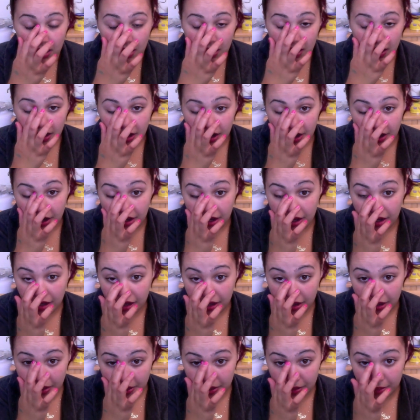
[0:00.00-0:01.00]

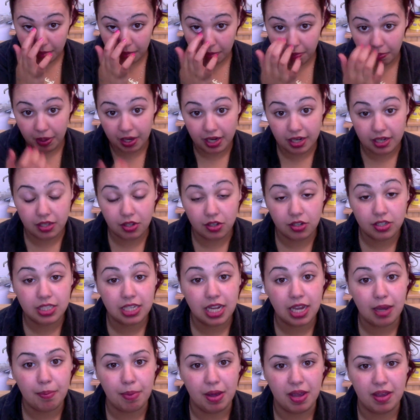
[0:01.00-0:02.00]
but it looks
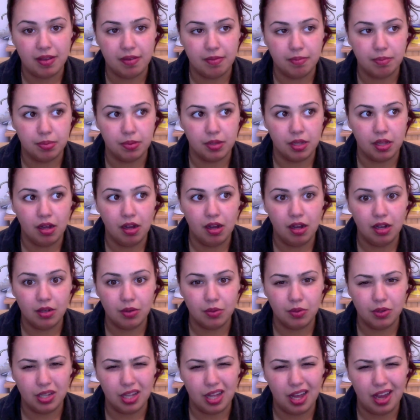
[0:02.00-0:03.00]
like my
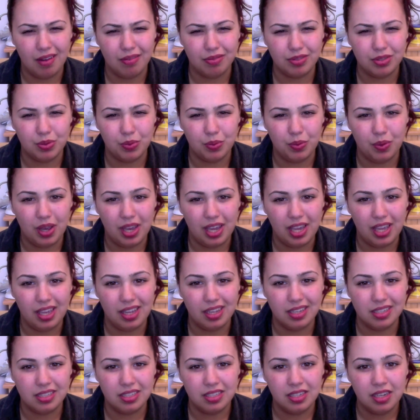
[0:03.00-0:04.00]
blog will have to
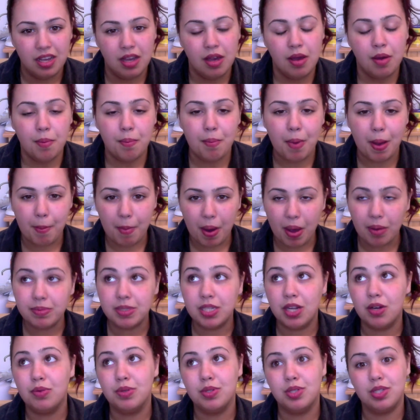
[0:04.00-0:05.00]
wait. My
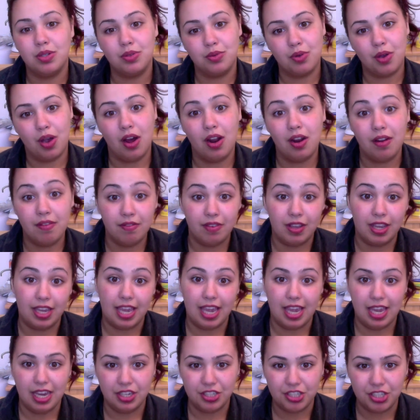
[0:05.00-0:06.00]
mom's always still gone on
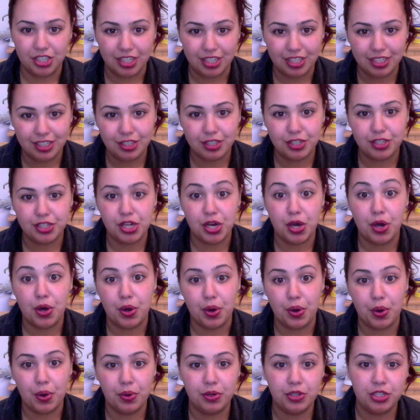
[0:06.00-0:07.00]
vacation,
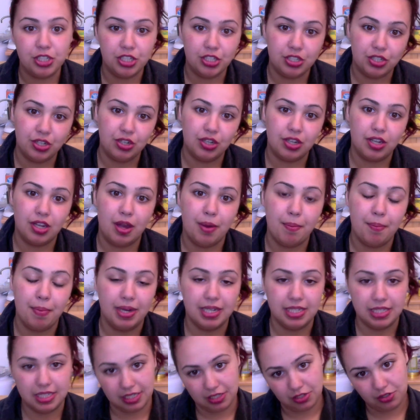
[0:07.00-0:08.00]
so she took
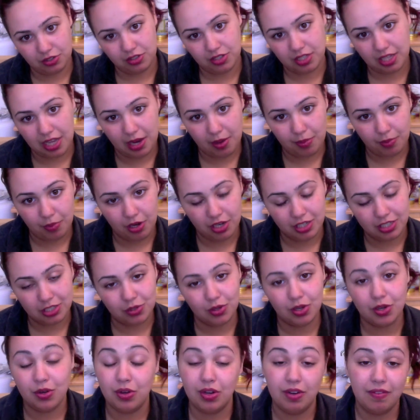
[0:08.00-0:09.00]
my sister's camera,
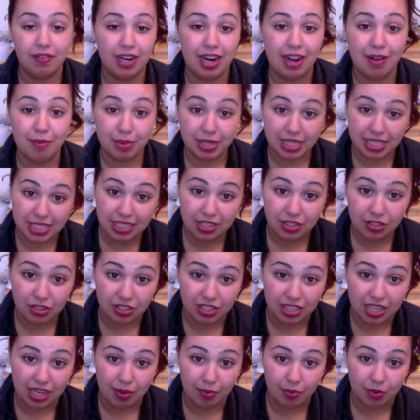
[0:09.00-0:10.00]
so I don't even have my
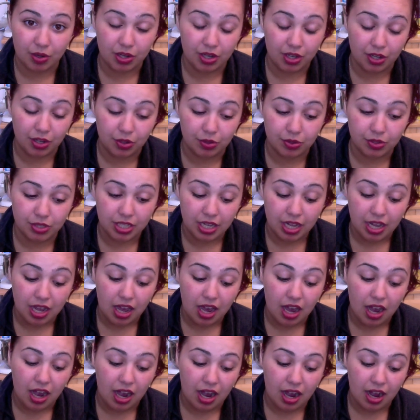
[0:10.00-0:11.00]
sister's camera to use.
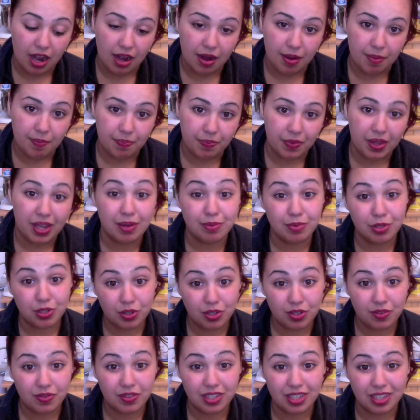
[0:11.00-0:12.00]
Um, I'm
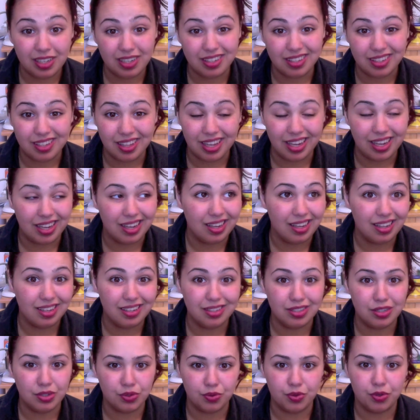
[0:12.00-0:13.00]
sort of in the, like,
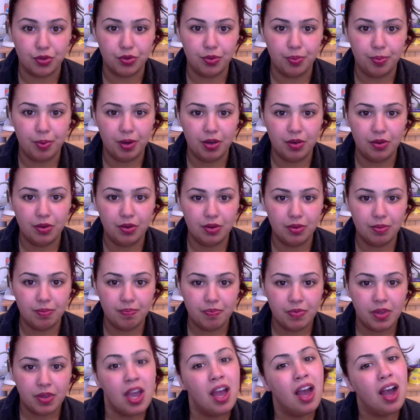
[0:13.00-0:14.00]
screwed boat.
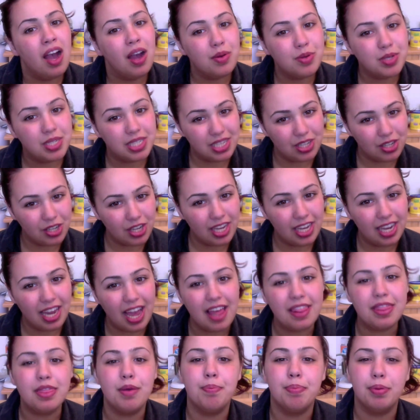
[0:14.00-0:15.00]
I was looking
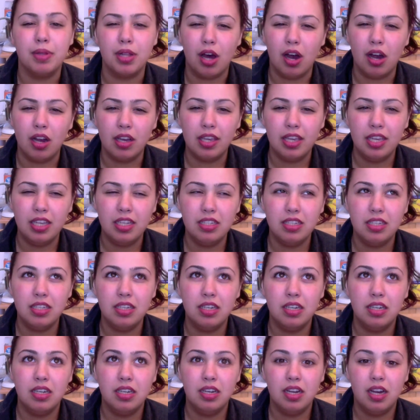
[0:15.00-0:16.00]
at the
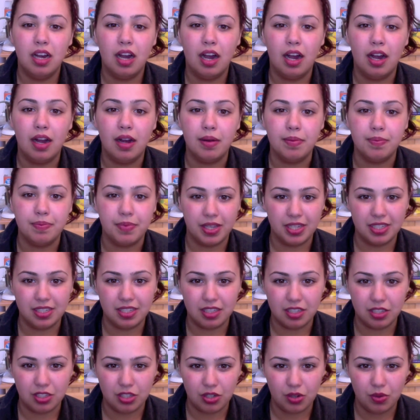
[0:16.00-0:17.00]
Bloggie um, it's
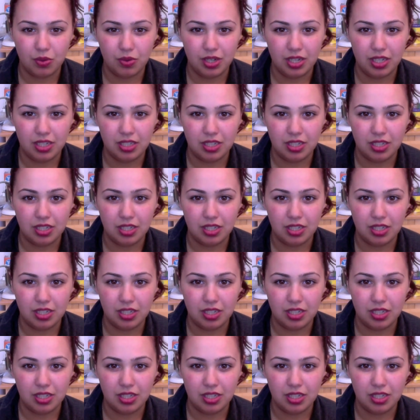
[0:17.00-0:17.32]
the Sony